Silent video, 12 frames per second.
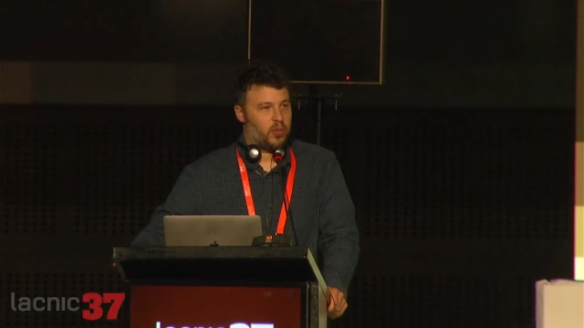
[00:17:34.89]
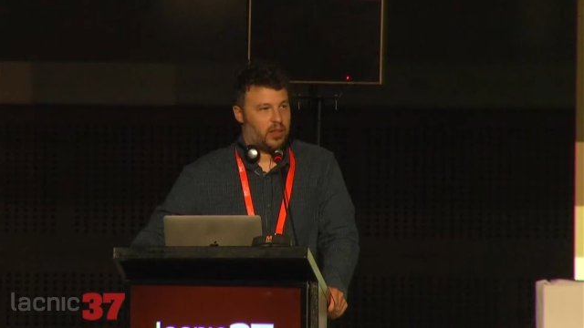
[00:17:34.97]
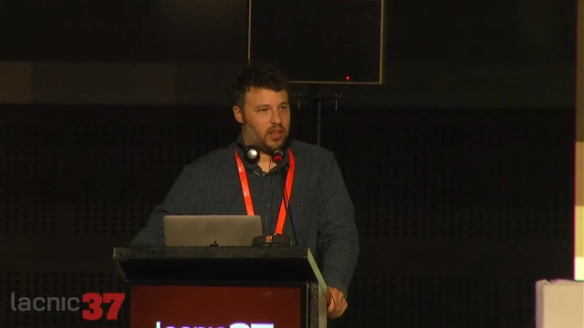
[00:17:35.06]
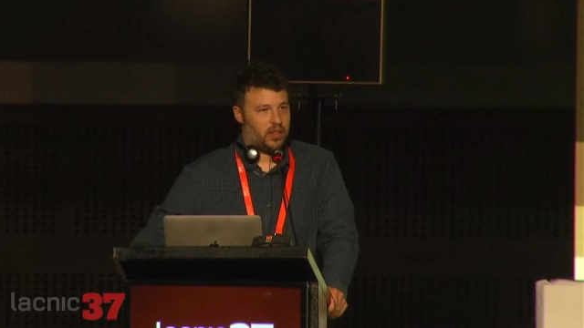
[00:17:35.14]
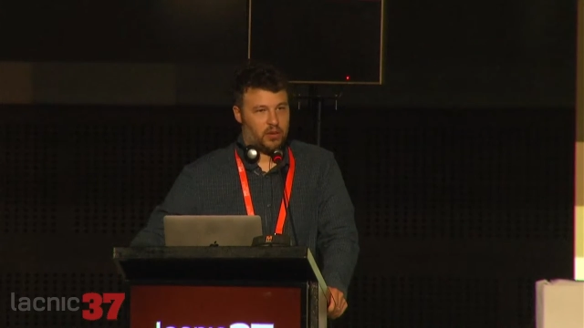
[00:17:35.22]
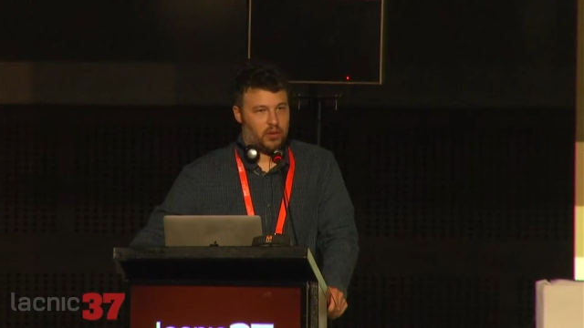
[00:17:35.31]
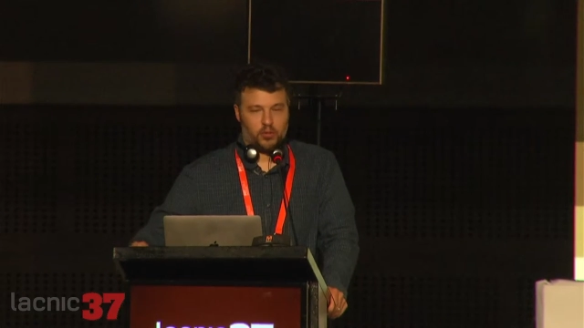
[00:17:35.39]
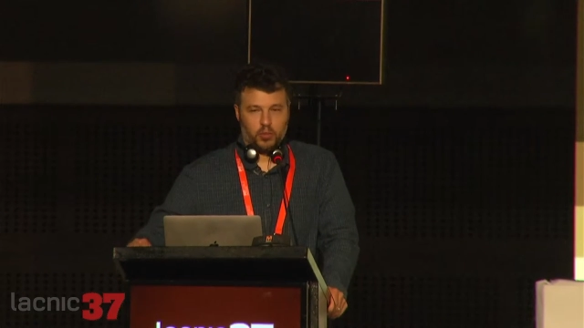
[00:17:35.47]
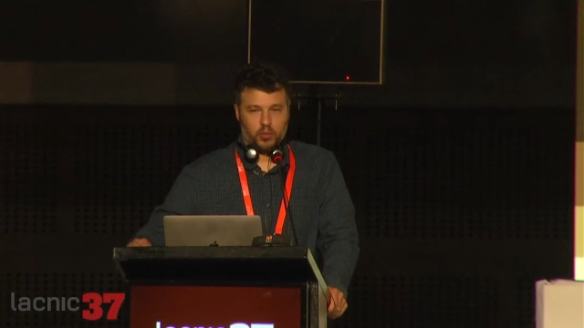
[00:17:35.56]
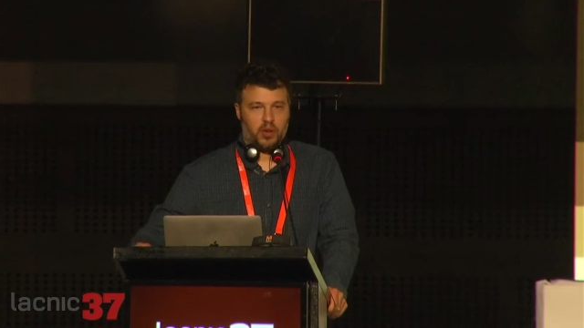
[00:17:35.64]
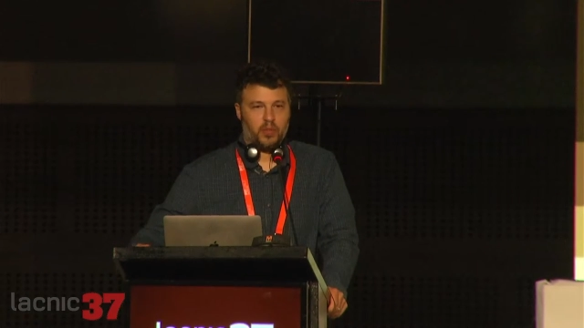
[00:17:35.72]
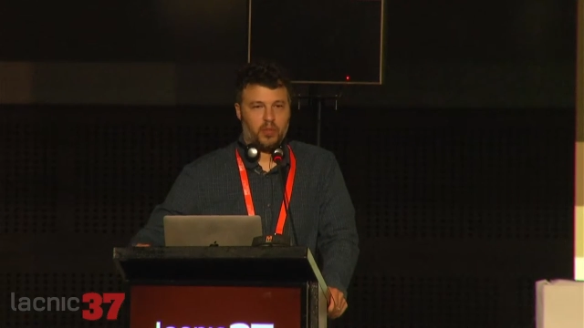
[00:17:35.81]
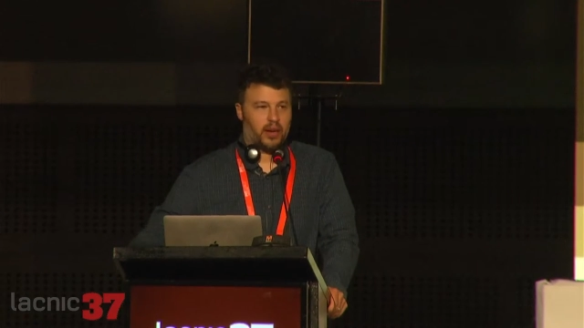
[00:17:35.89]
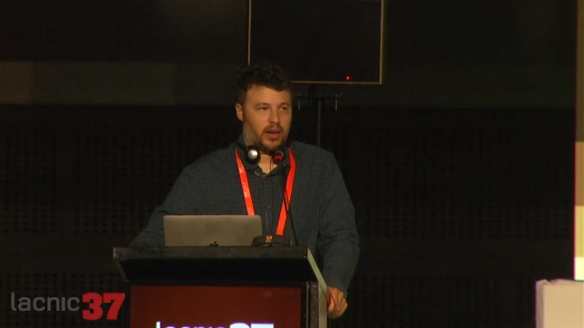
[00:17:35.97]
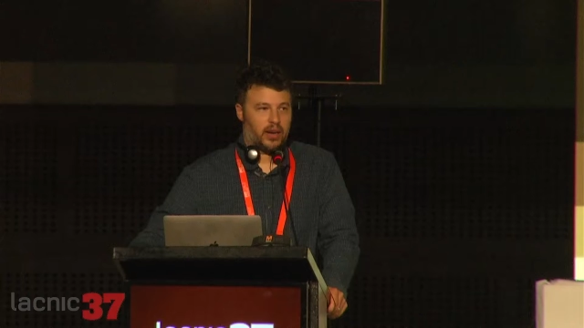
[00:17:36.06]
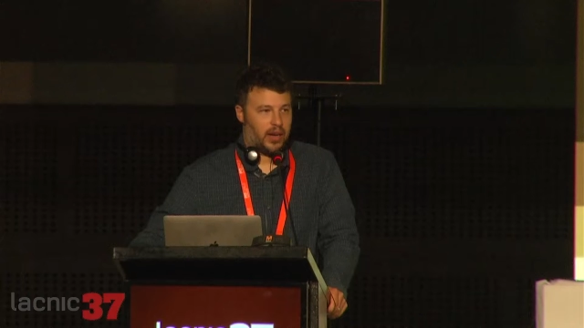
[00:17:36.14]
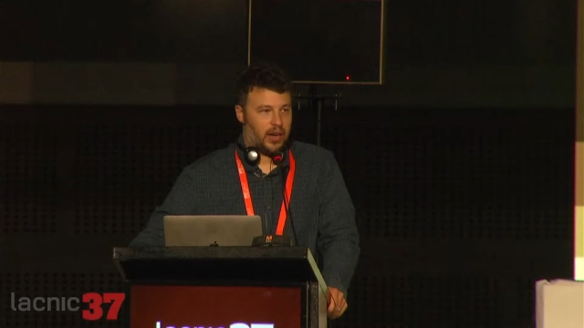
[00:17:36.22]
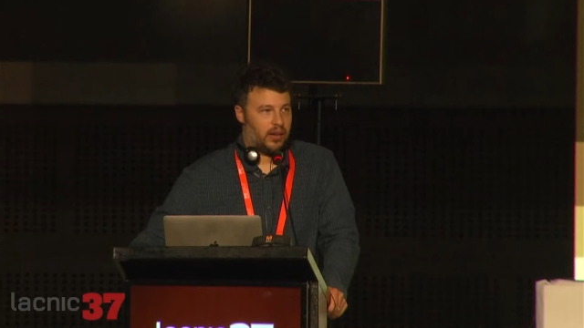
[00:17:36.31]

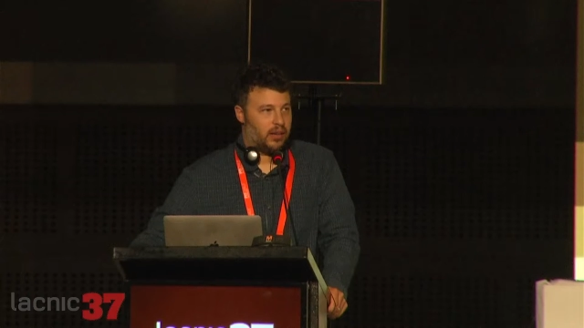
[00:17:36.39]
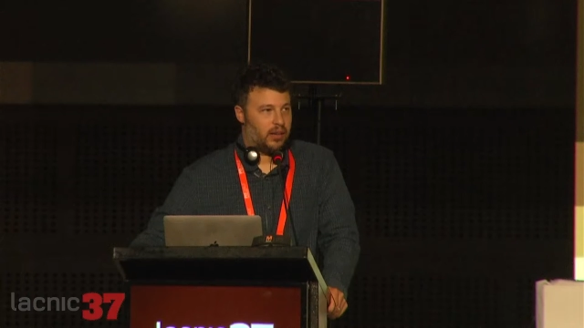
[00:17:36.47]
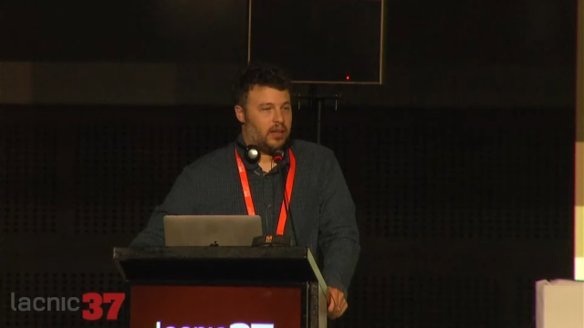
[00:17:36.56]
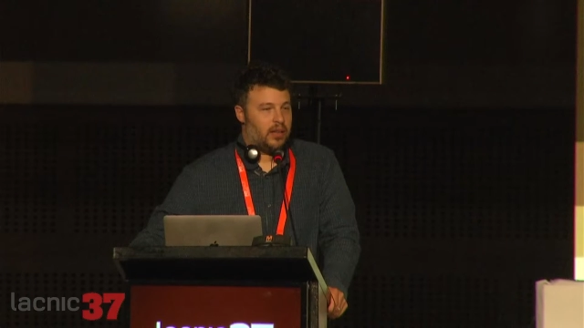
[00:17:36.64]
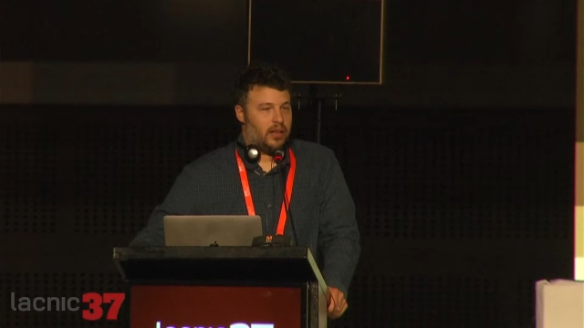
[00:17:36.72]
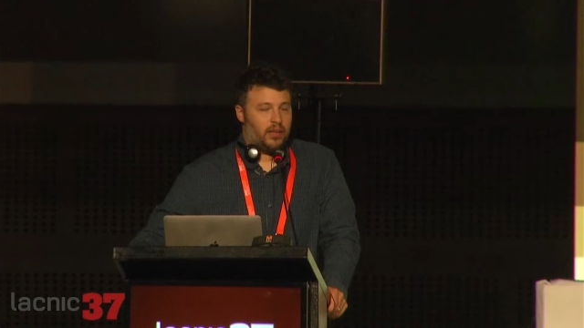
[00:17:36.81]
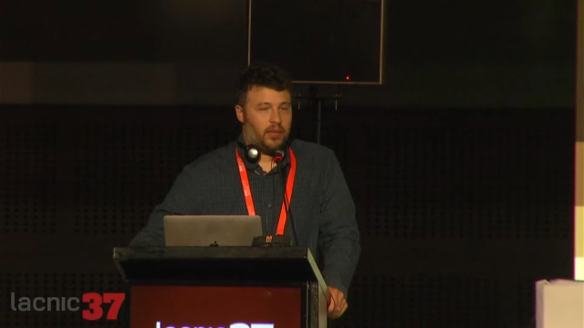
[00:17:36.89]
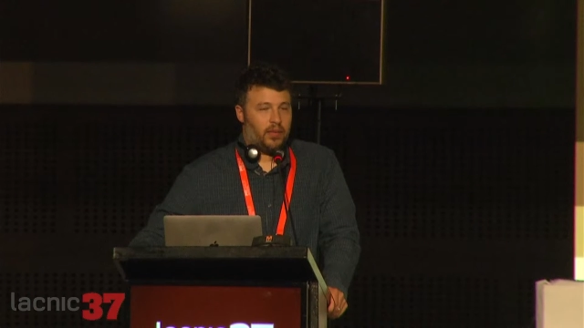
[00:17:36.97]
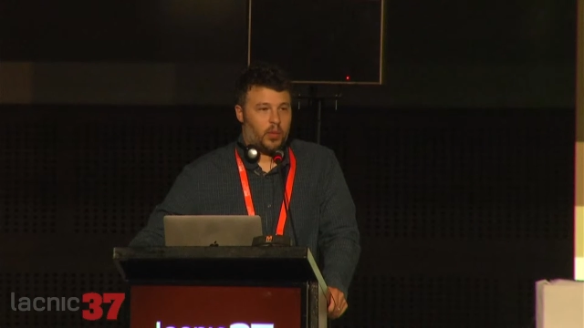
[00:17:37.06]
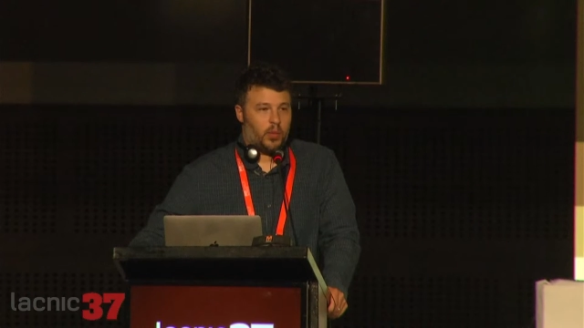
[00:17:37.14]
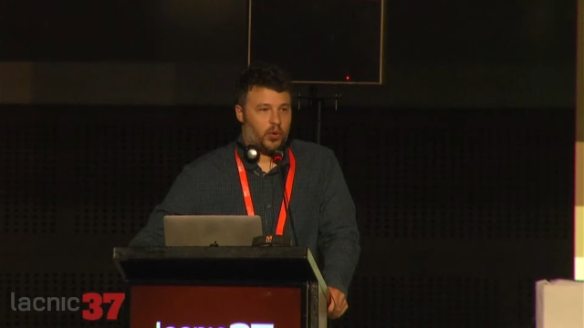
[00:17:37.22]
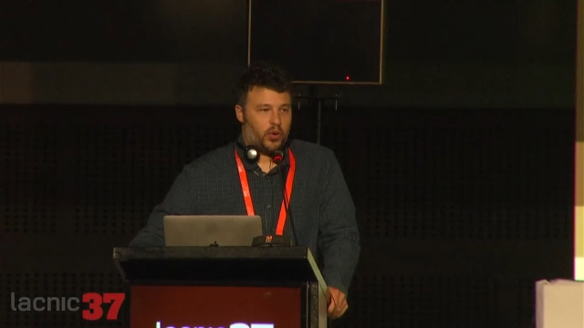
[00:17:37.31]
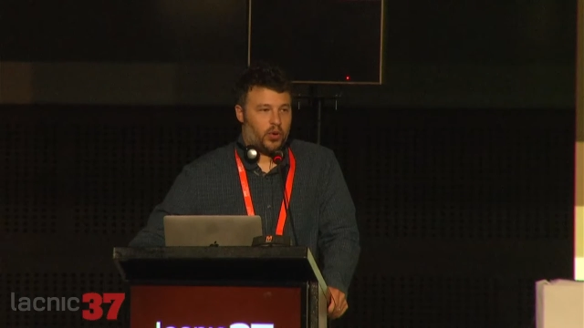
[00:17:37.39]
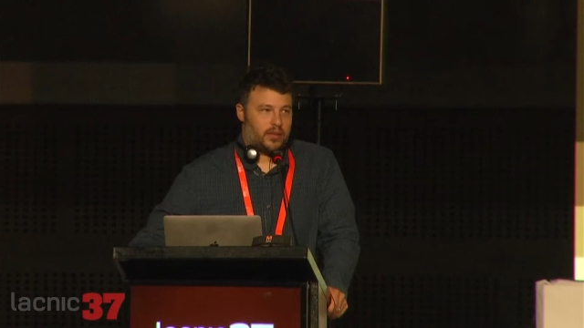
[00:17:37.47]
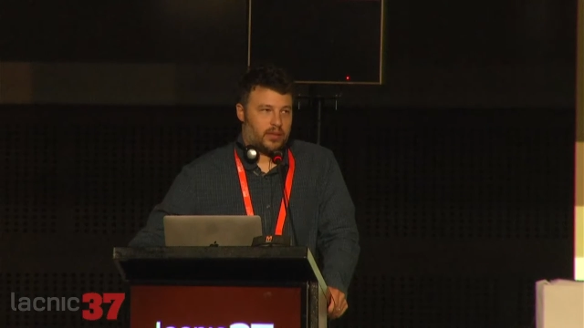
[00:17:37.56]
simplify an operational